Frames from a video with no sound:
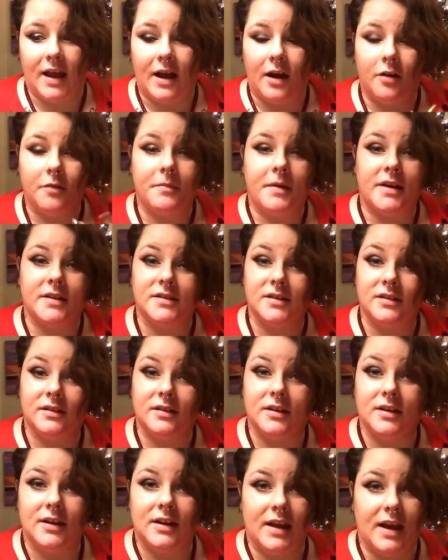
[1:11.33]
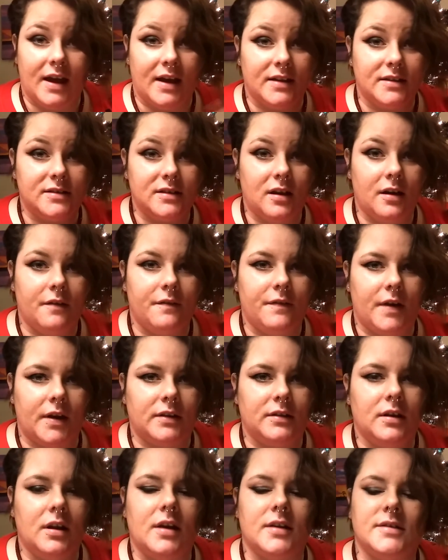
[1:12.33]
how masculinity has
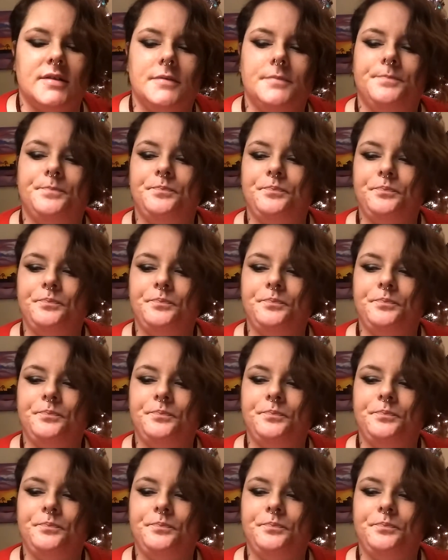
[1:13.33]
affected us